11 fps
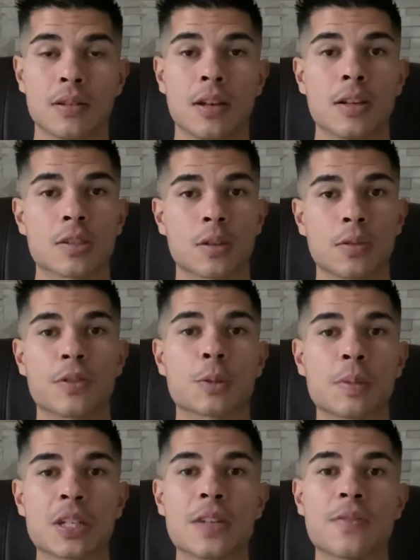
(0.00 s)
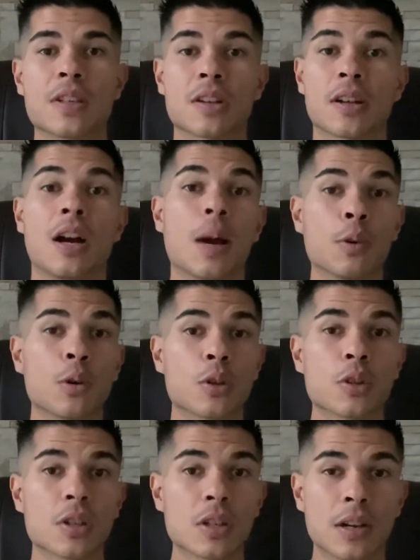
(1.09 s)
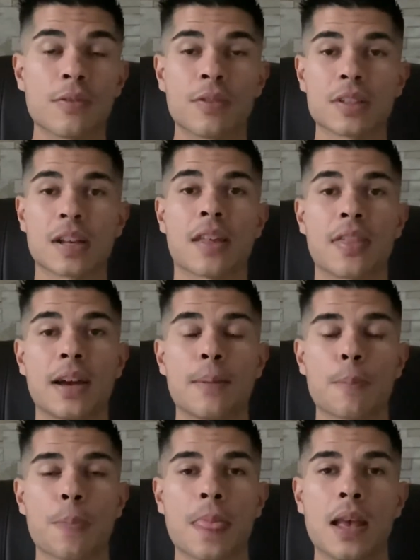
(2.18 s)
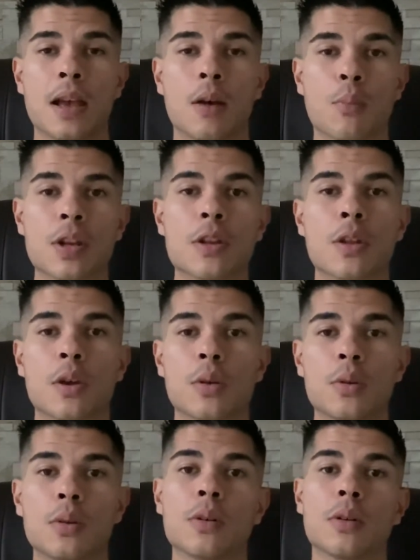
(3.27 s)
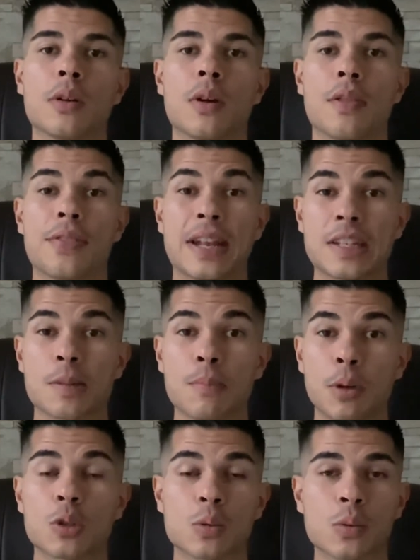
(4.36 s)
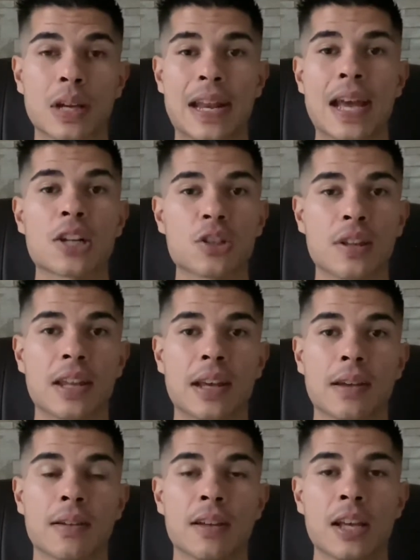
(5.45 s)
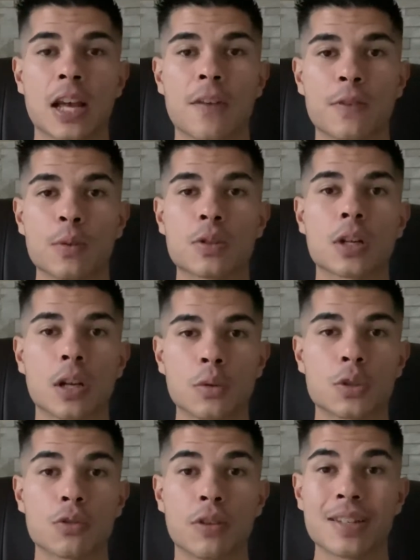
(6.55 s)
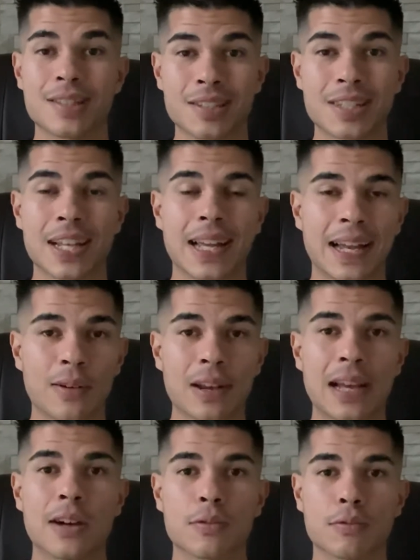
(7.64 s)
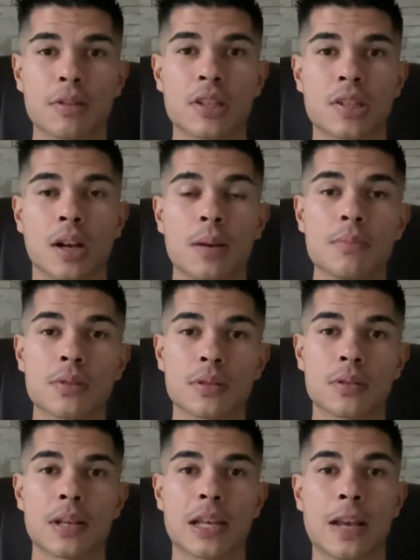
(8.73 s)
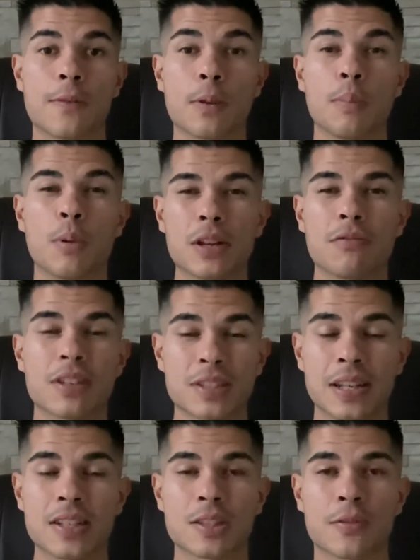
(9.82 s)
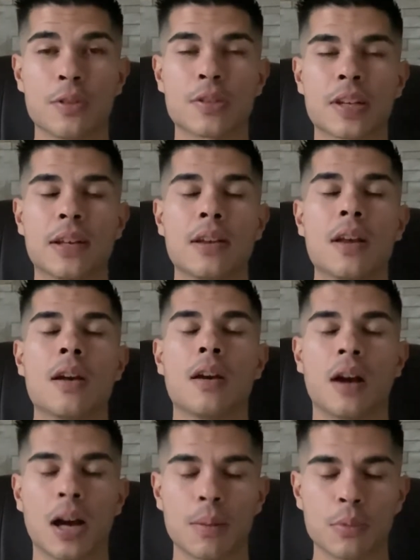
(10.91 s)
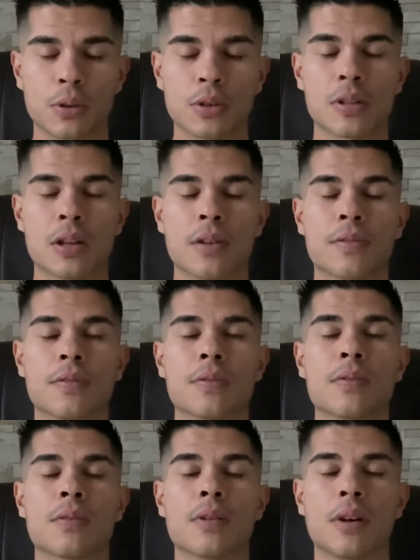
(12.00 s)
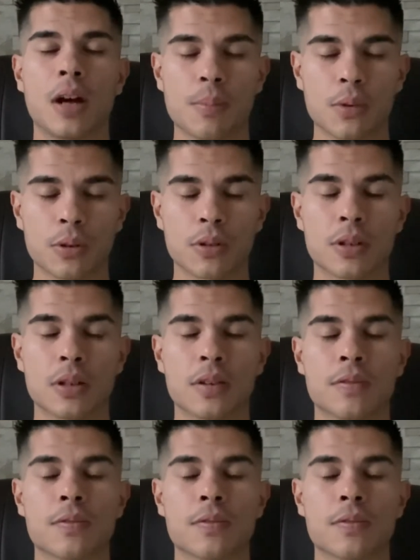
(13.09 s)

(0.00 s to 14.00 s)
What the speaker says: So especially things like I'm not good enough, things like that, we know that there's emotional connection there. If you was to close your eyes and say it out loud 3 times, if your body resonates, if you say, I'm not good enough, I'm not good enough,